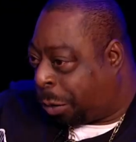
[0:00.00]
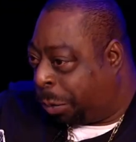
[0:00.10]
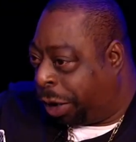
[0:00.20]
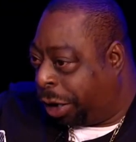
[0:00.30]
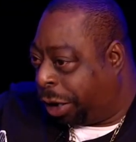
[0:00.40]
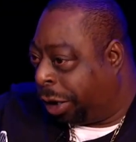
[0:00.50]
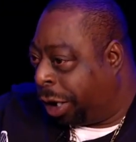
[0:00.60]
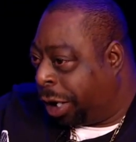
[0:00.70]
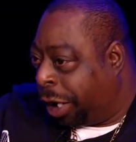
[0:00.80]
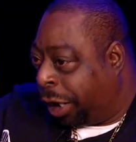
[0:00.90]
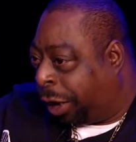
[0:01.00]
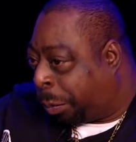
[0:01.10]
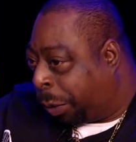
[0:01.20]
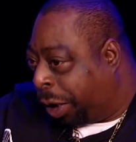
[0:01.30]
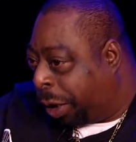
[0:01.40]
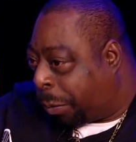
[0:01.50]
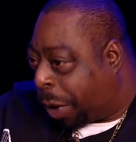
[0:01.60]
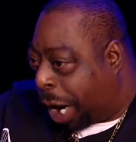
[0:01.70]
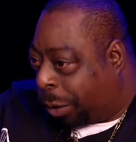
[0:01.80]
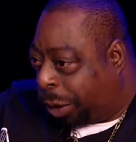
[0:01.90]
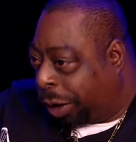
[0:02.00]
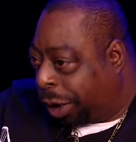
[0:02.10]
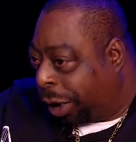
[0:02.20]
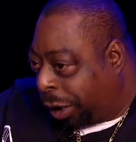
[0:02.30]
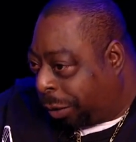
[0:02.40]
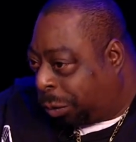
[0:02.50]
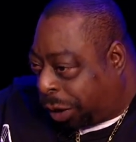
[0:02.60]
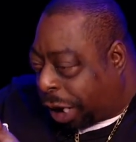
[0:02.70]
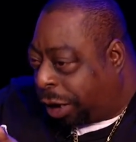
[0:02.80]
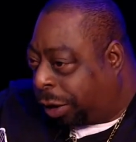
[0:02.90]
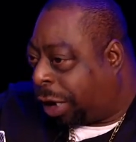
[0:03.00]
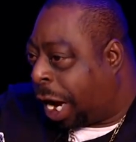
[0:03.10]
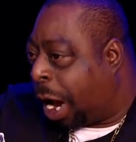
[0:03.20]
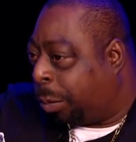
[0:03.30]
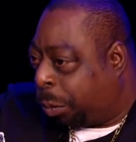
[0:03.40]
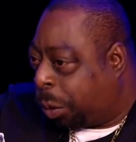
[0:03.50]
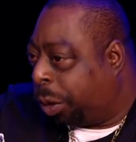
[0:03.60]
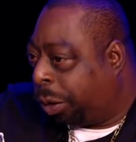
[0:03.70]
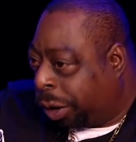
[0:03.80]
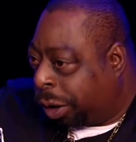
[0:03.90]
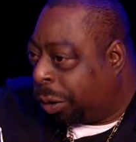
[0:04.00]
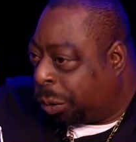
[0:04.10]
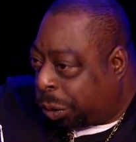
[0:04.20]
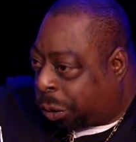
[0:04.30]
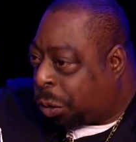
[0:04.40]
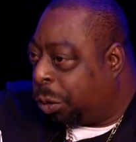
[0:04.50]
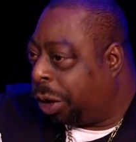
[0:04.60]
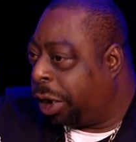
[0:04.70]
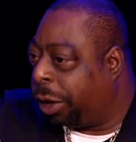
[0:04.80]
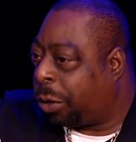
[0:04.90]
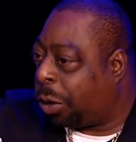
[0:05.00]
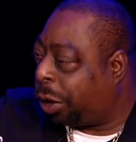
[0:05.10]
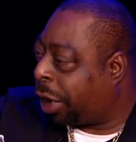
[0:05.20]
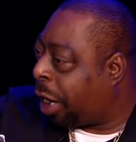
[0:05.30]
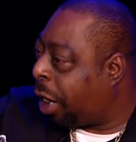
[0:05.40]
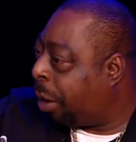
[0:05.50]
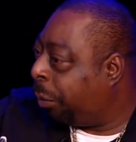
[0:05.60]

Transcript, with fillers: coming here. He used to be in the back. They used to have him doing things all the time.